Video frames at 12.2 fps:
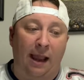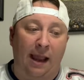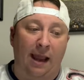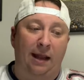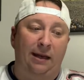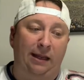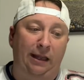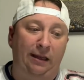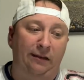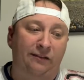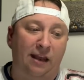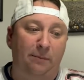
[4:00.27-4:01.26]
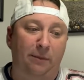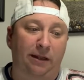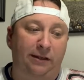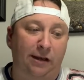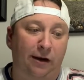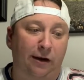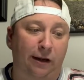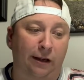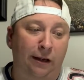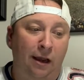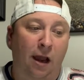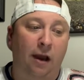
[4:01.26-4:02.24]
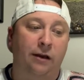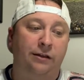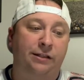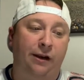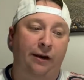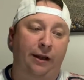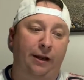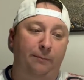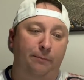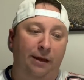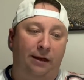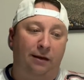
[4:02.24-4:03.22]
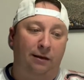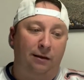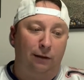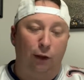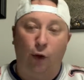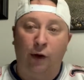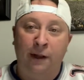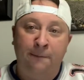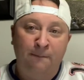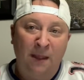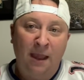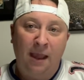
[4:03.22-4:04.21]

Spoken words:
and he sent me Terry McLaurin.